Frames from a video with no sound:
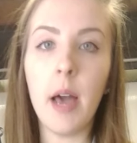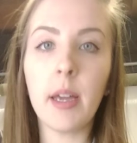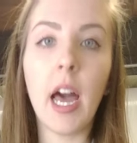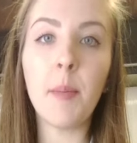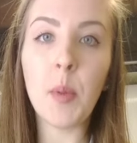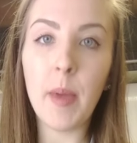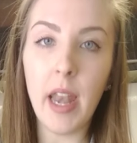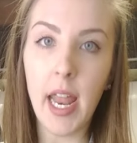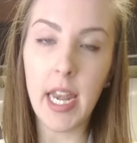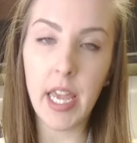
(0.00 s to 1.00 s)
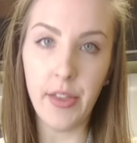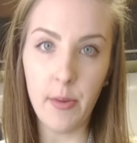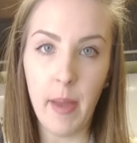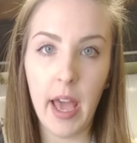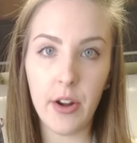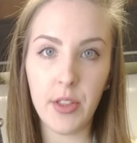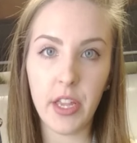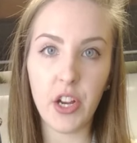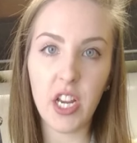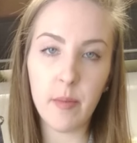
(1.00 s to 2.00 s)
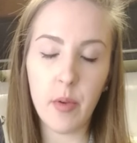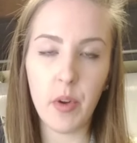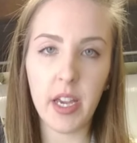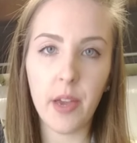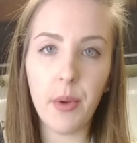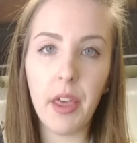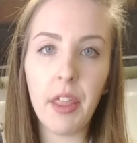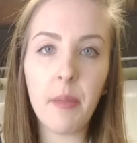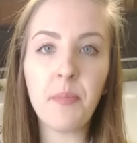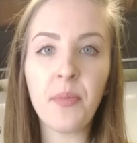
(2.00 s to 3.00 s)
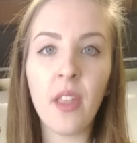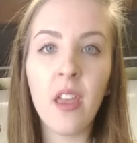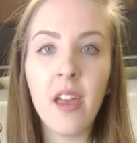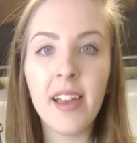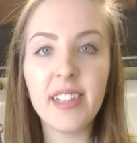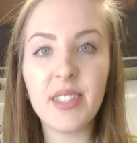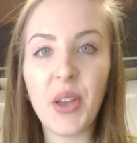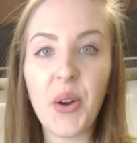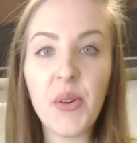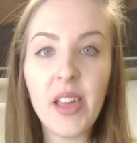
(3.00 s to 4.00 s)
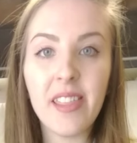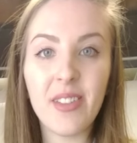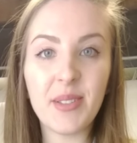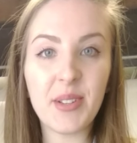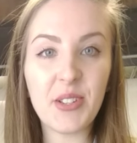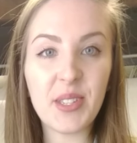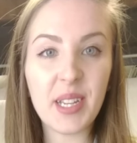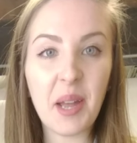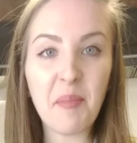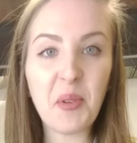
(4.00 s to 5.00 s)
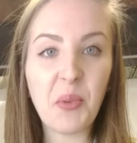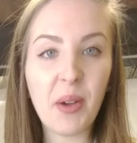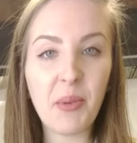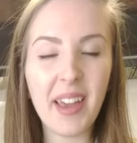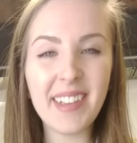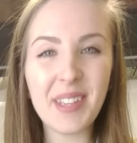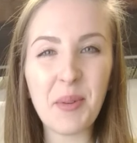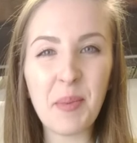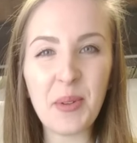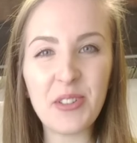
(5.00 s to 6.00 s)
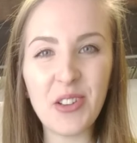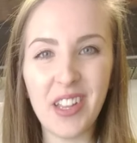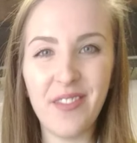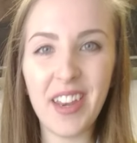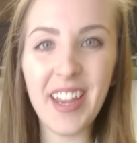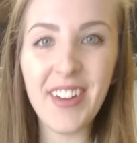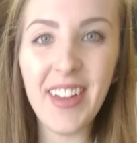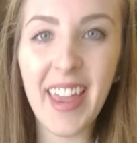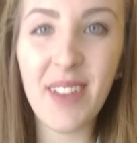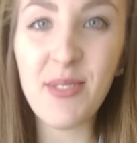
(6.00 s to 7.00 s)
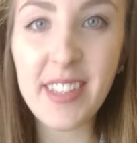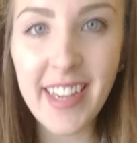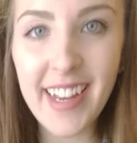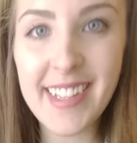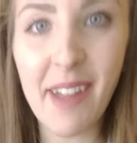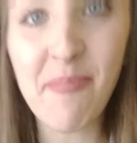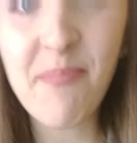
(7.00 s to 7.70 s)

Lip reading: complement any other pattern that you're going to be working with. So those are just a couple quick ways. Hope you enjoyed the video, and we'll see you next time.